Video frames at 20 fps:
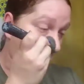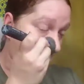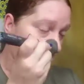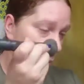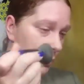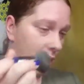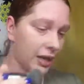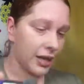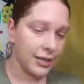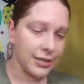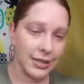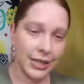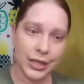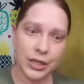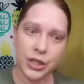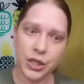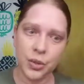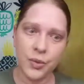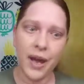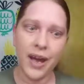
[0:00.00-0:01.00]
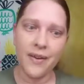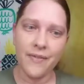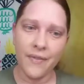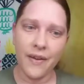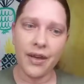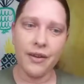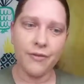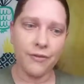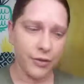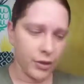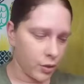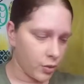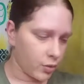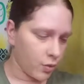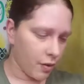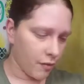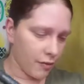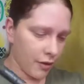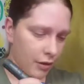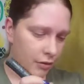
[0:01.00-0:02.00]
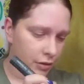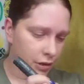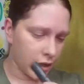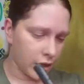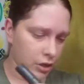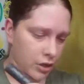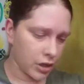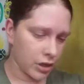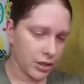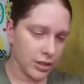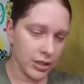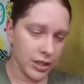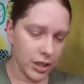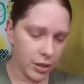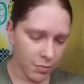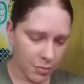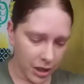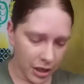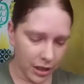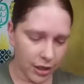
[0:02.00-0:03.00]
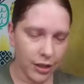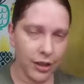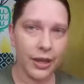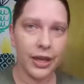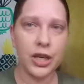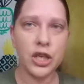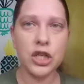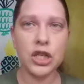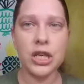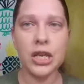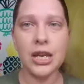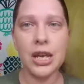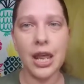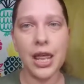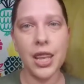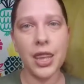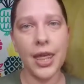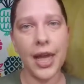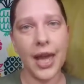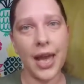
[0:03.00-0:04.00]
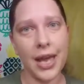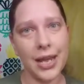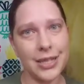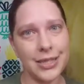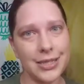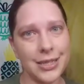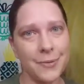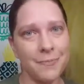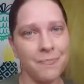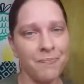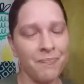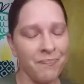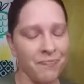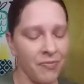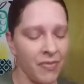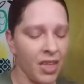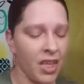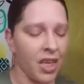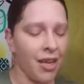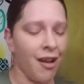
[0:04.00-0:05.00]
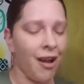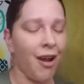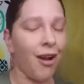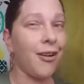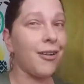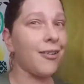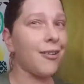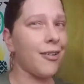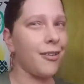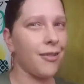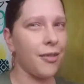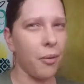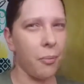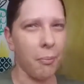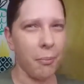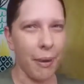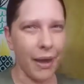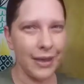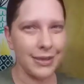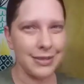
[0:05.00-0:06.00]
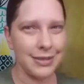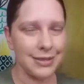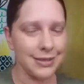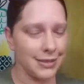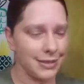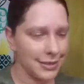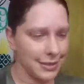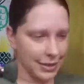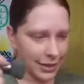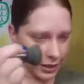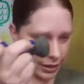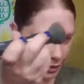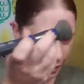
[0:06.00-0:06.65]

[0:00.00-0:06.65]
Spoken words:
because I do have a few foundations in my collection that aren't the best skin